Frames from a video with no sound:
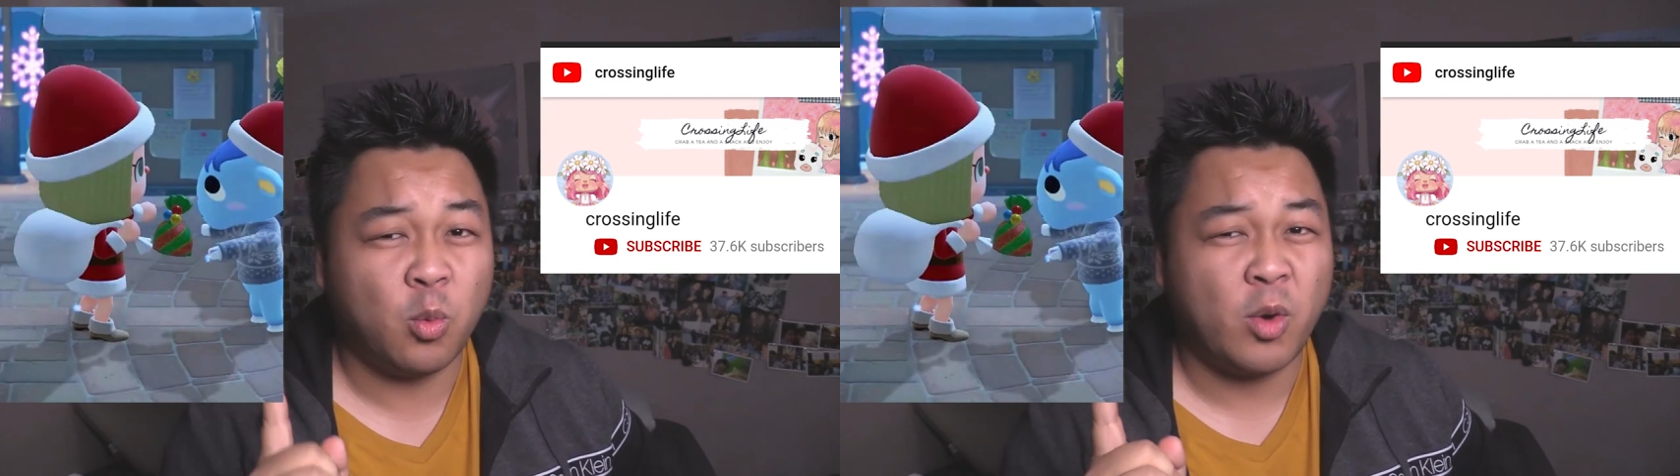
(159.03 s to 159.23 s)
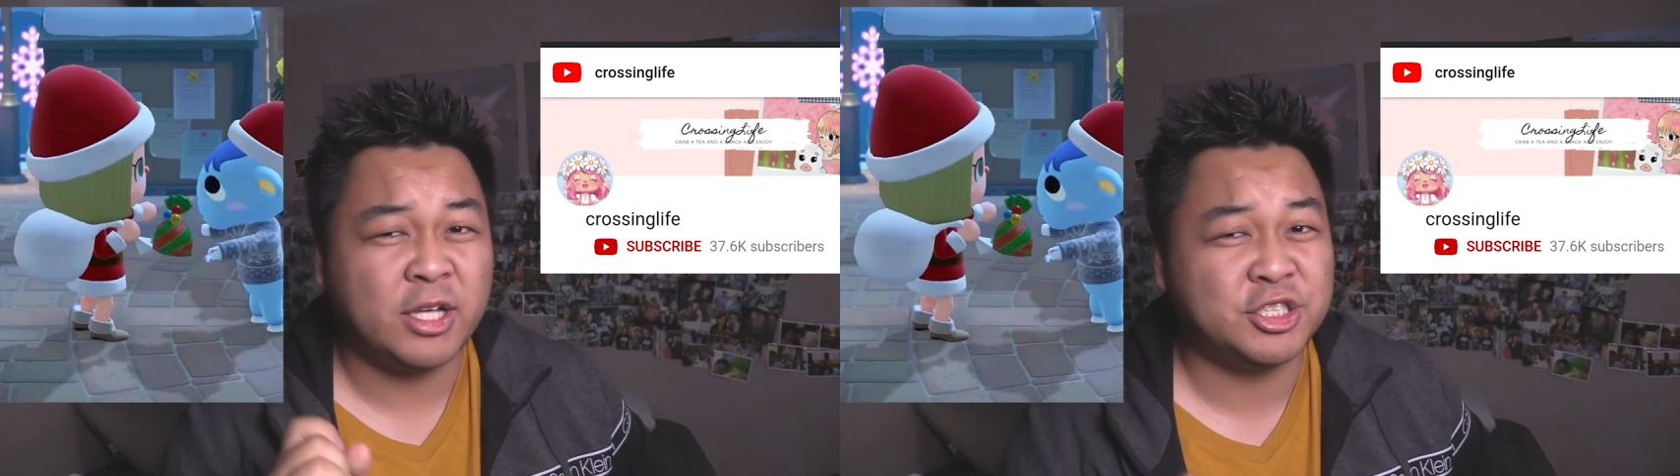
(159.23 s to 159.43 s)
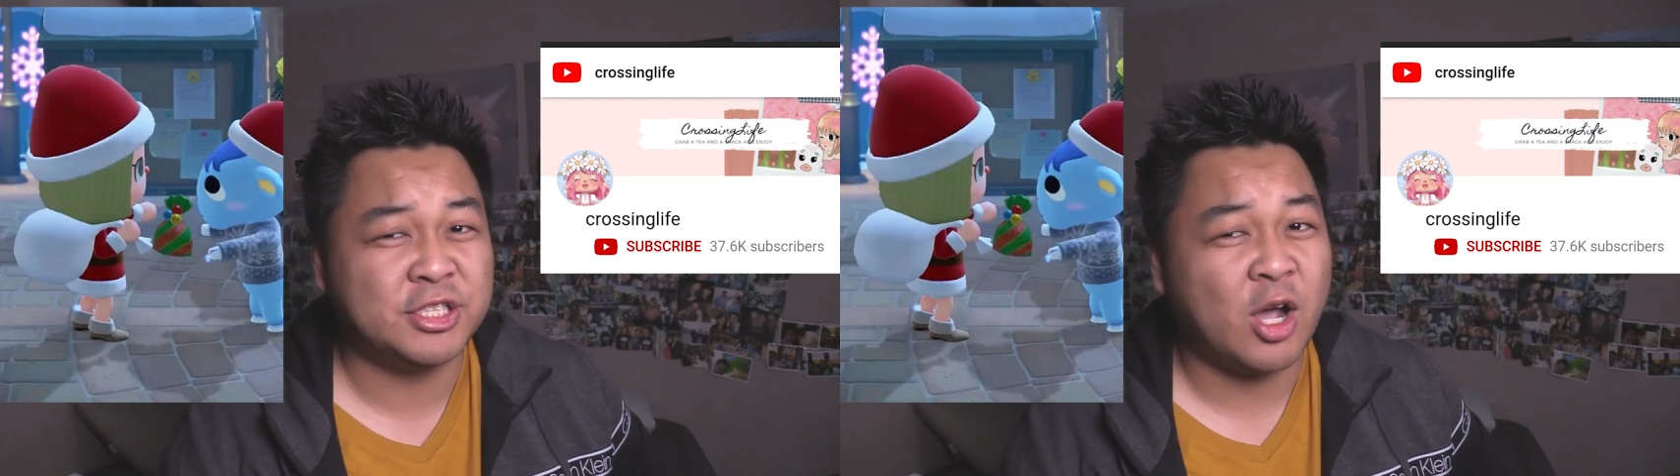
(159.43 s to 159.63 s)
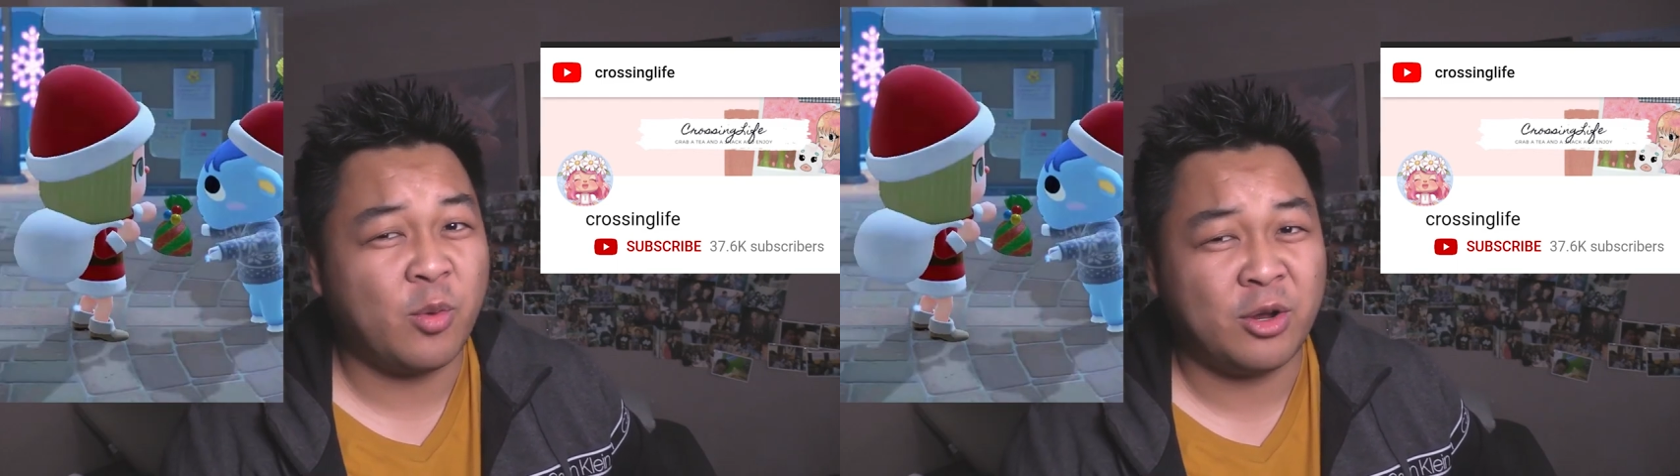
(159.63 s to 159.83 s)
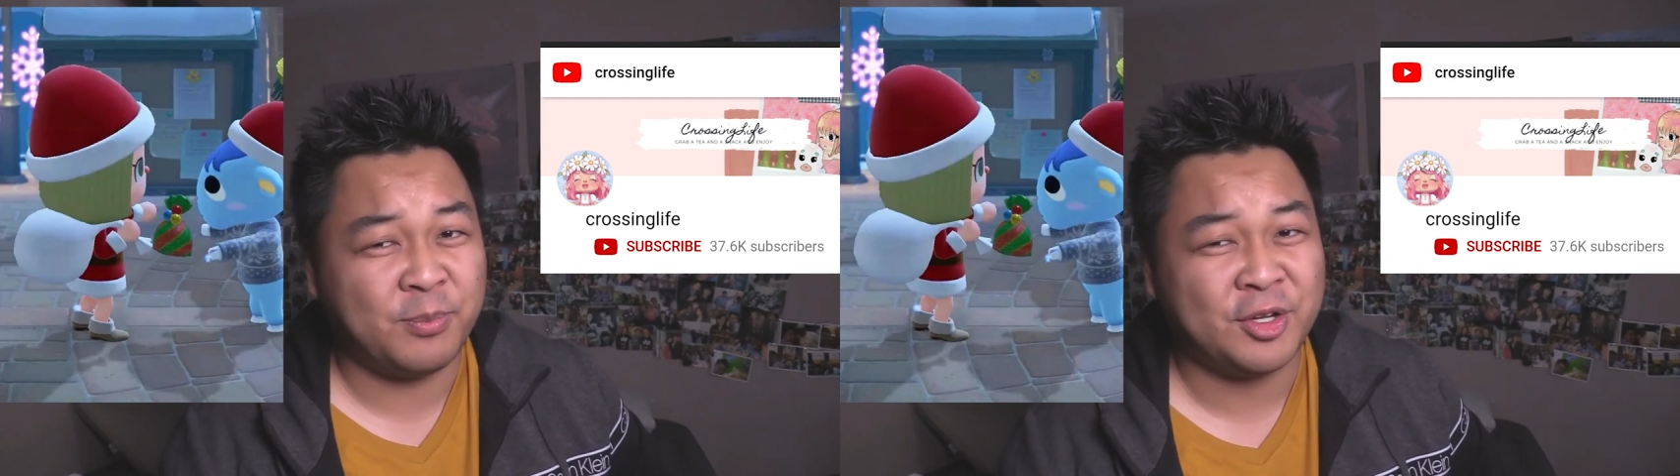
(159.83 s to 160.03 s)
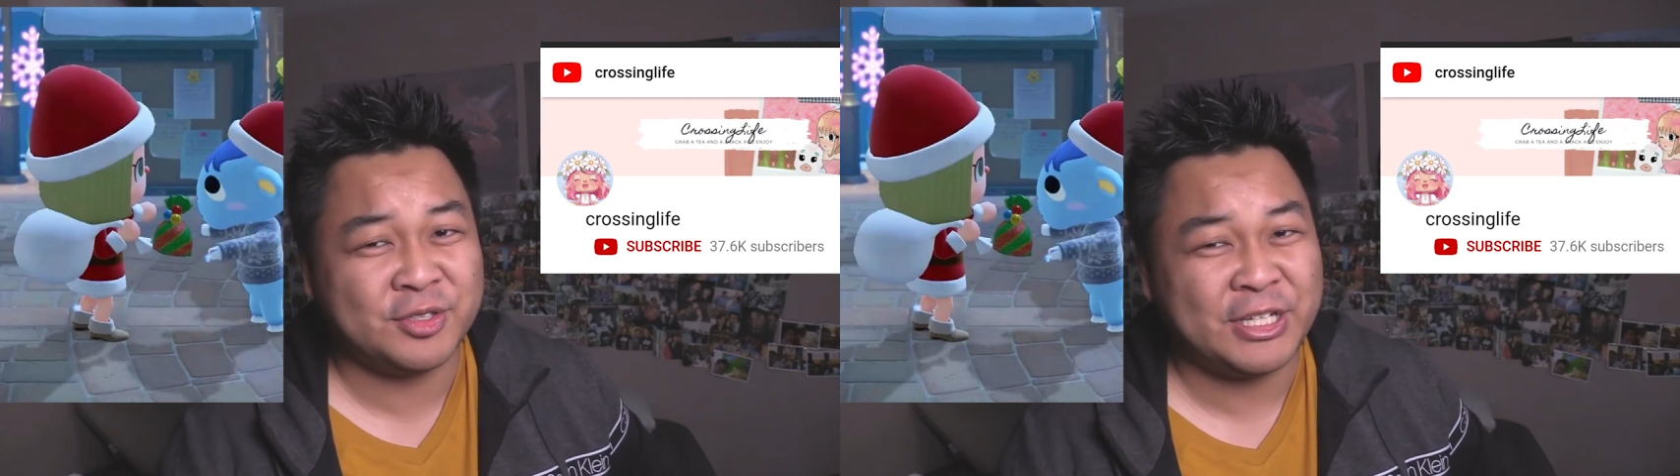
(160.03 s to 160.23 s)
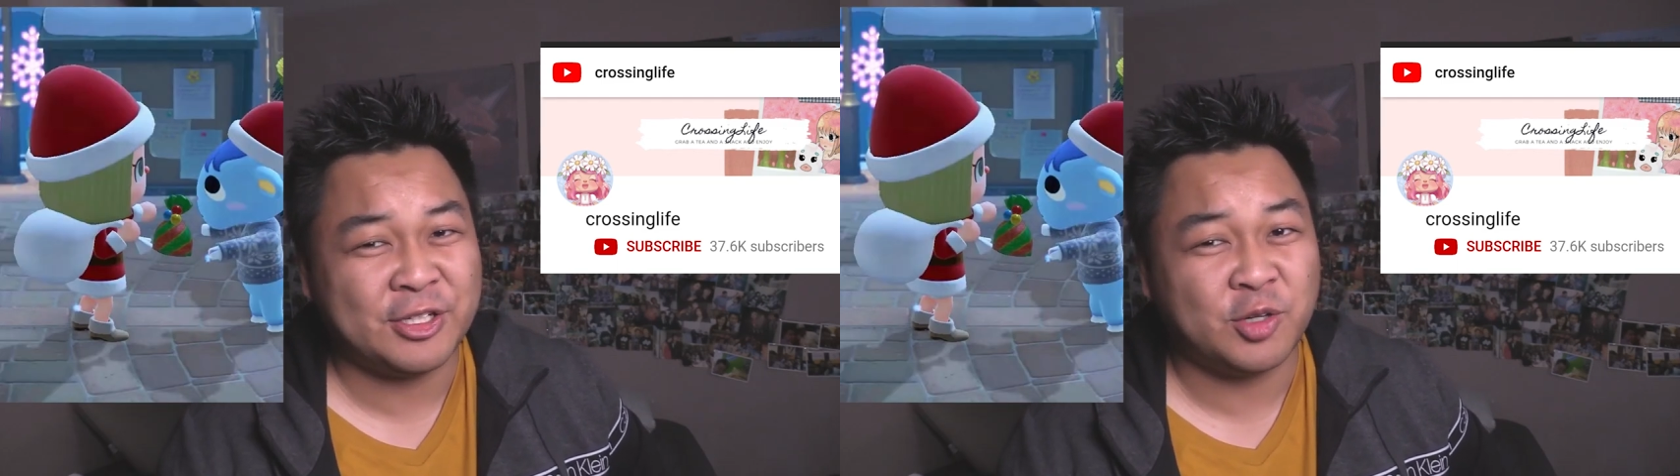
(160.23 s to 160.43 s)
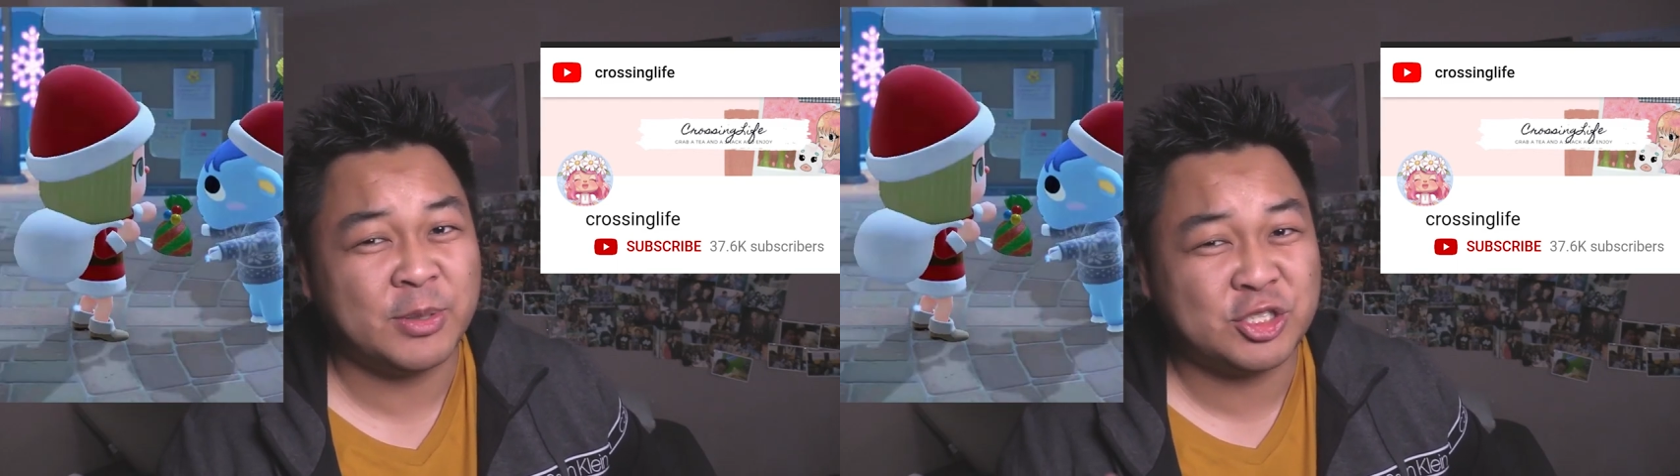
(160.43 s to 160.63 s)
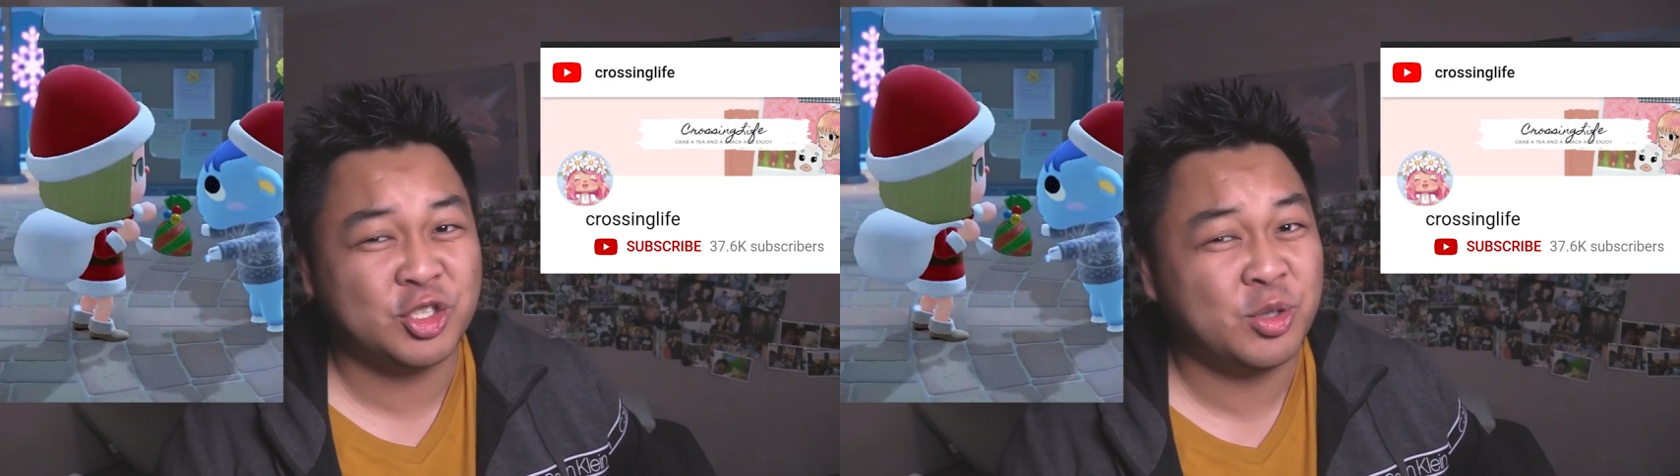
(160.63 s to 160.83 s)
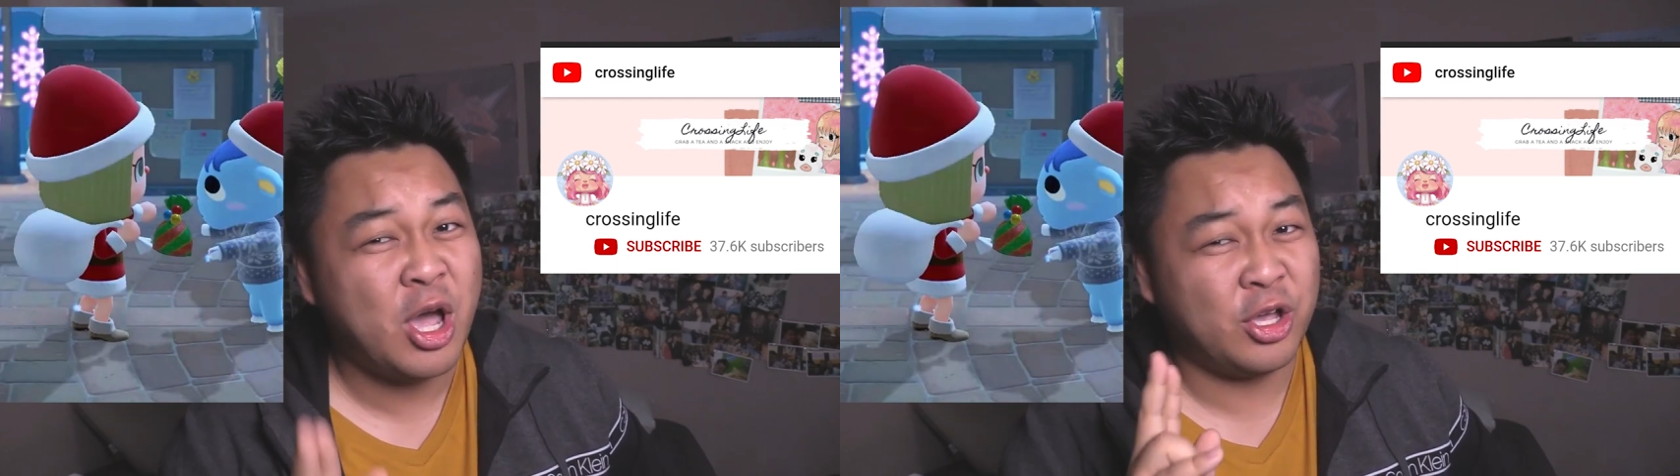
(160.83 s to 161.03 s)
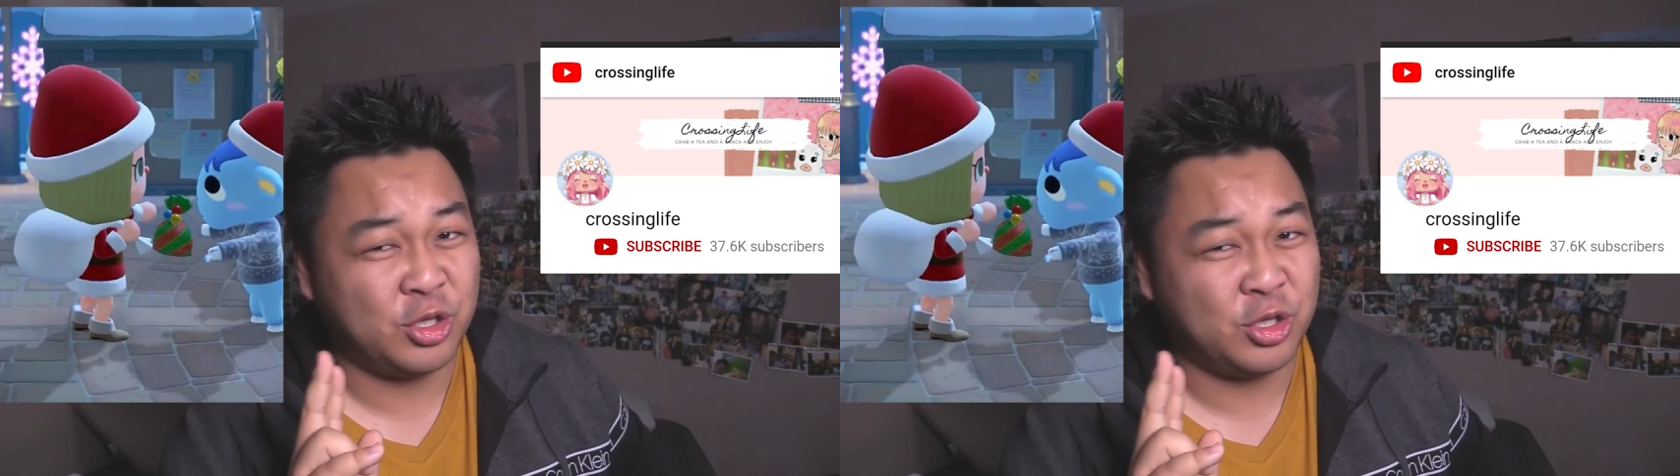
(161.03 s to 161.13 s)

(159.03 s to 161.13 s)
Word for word: one, she's not wearing beard either, but two,